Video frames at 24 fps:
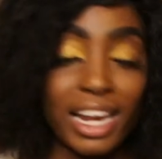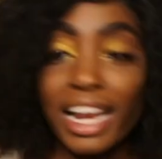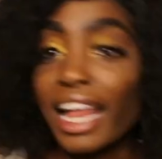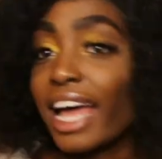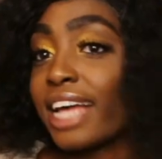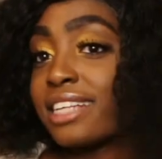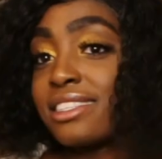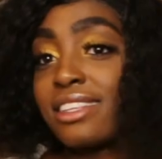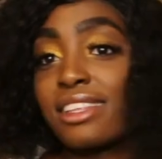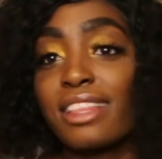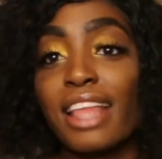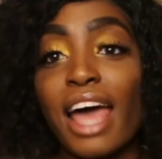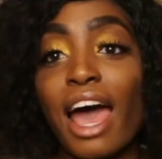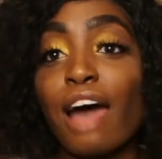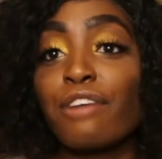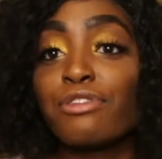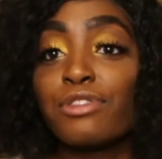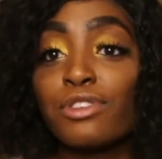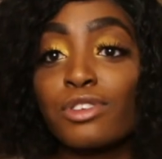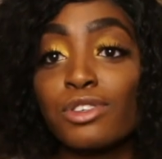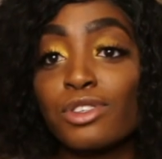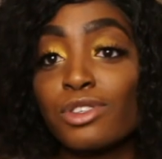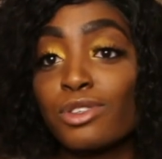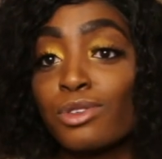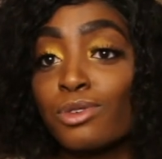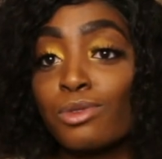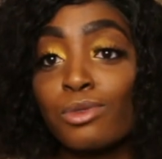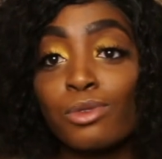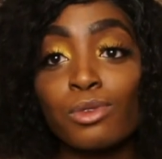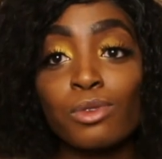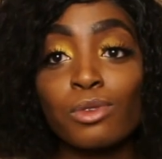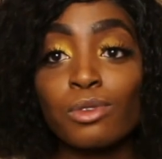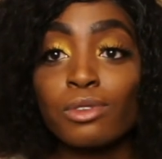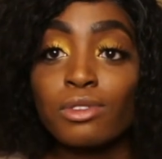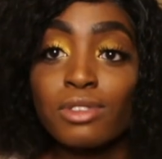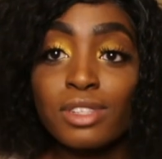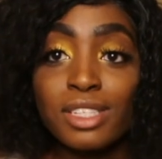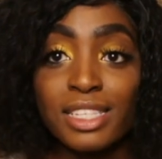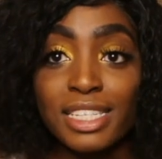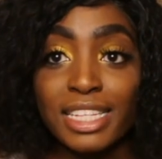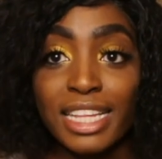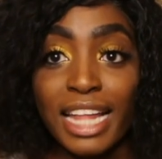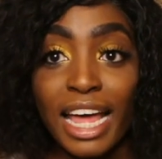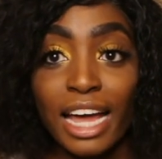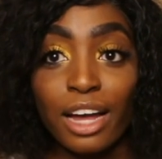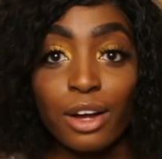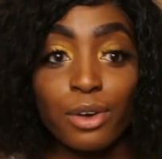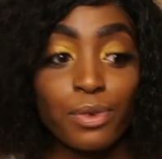as an after school
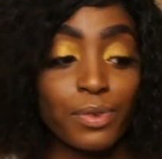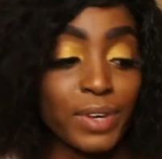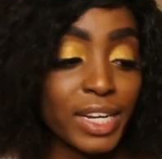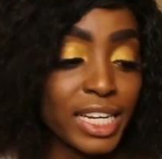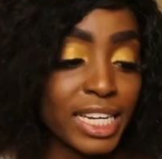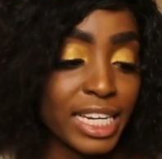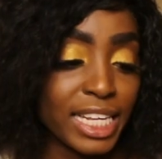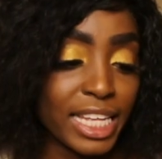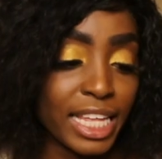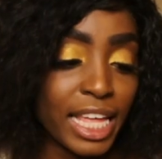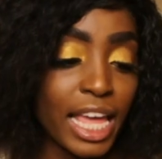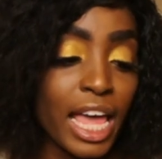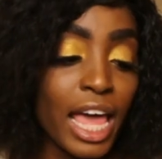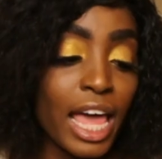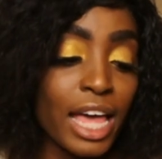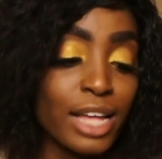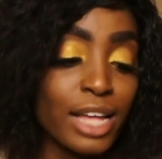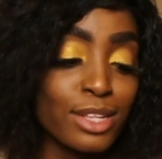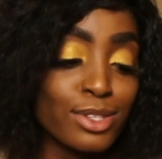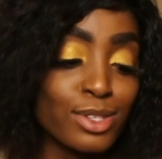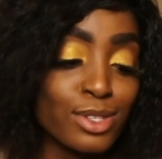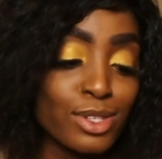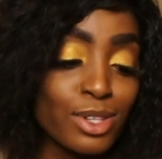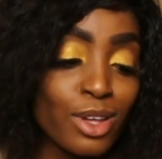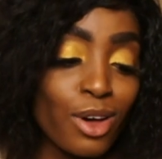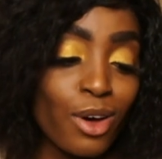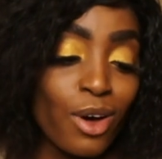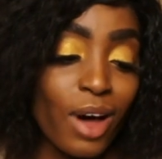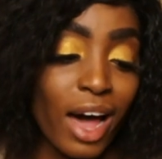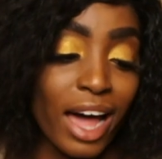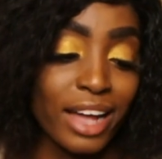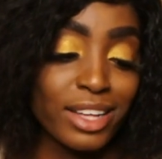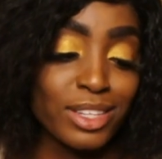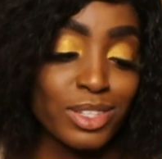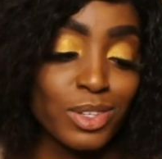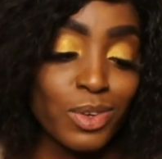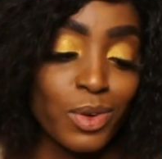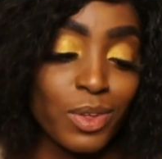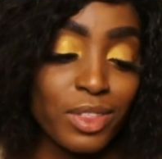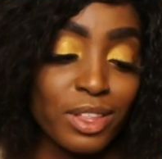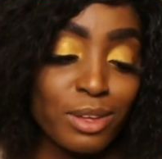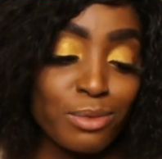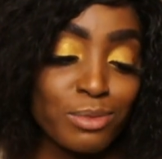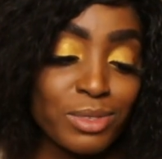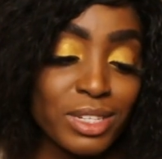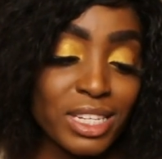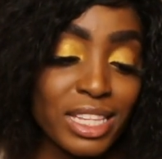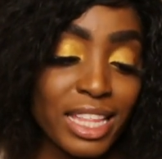snack, really. So I saw
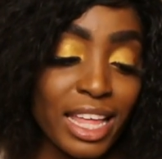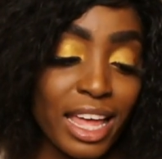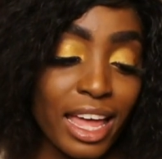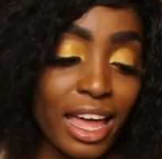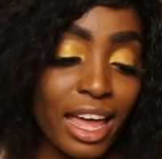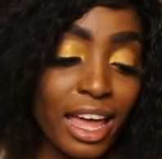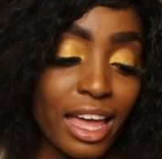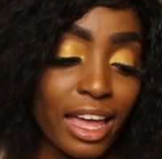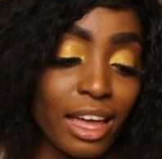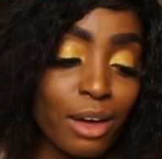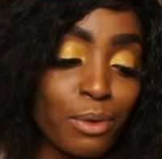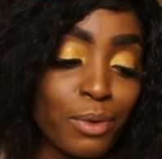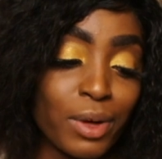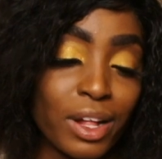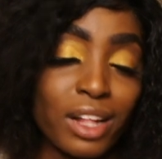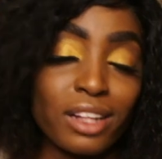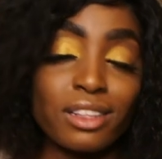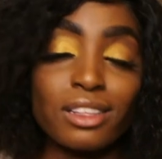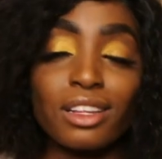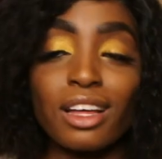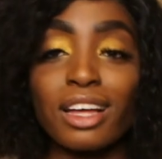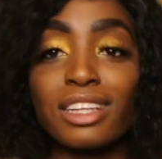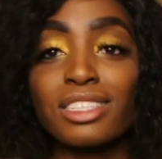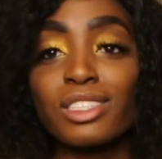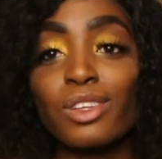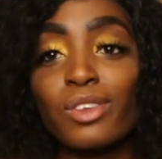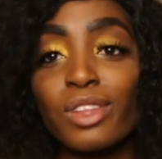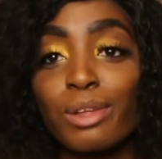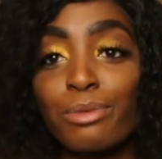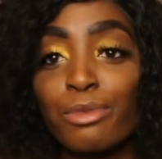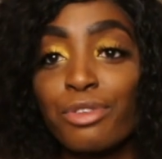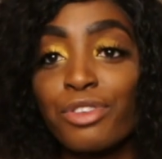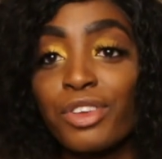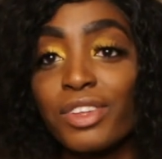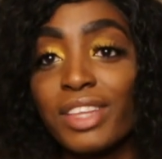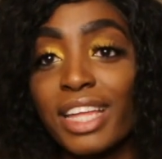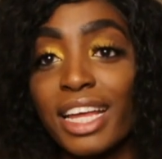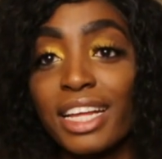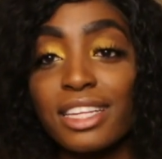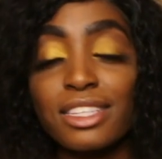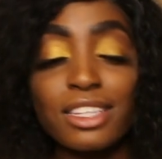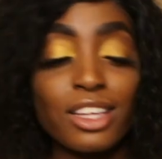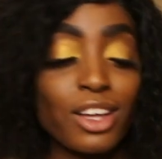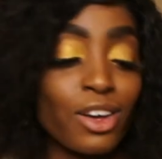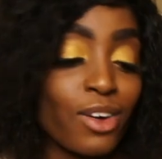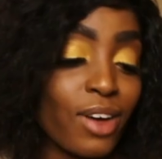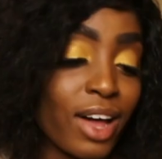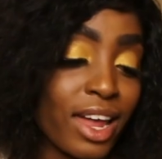them today, well, I saw them a few days
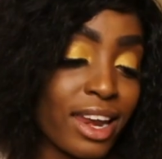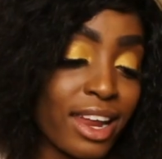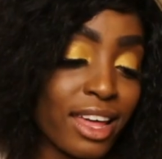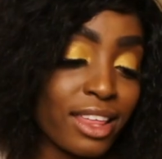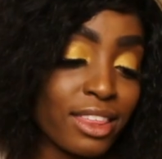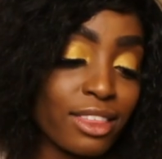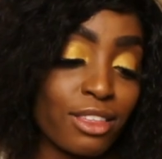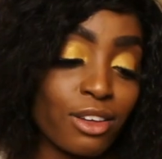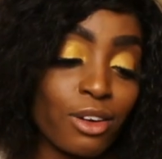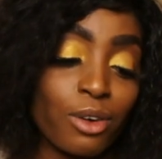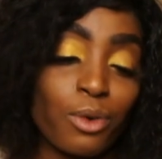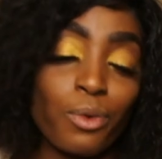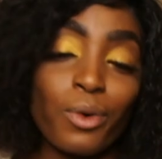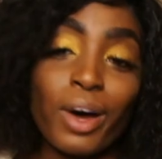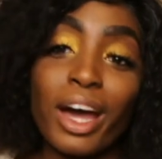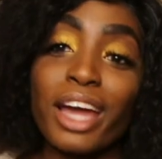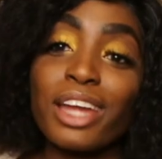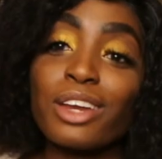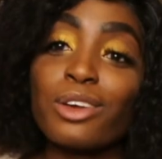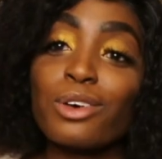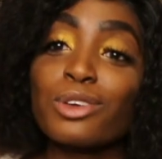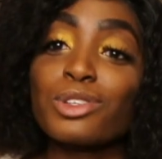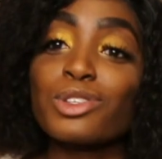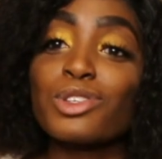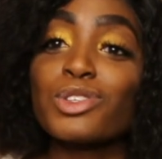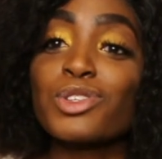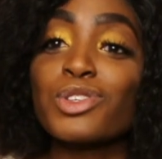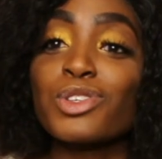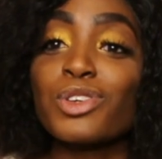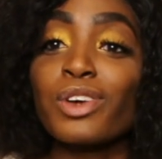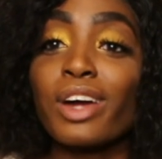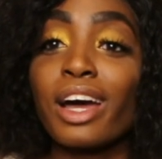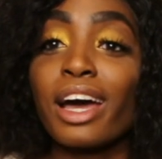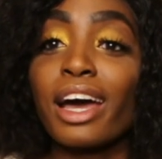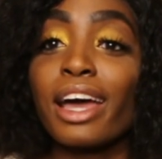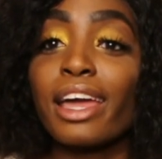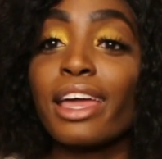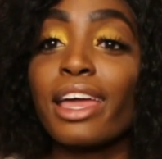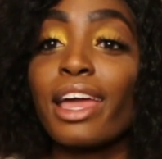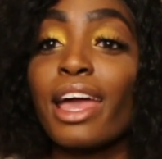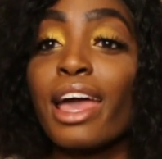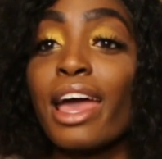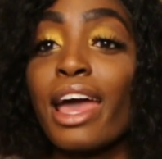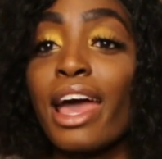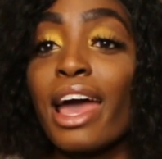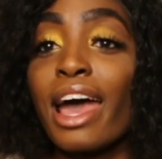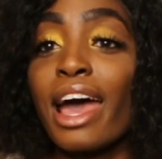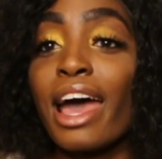ago, and I thought, why not try
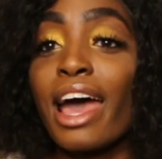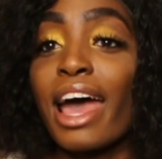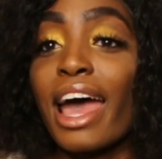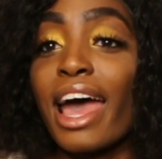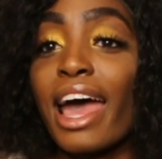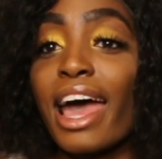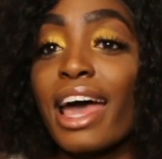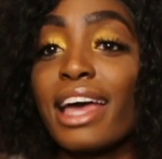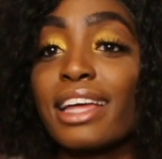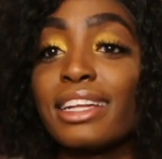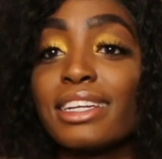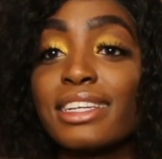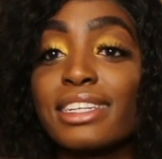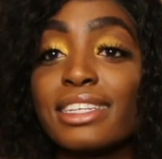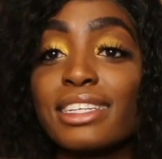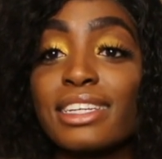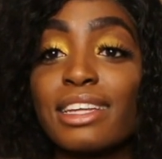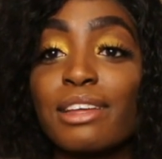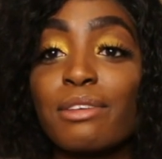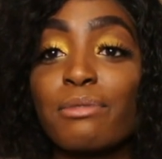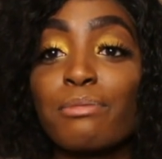and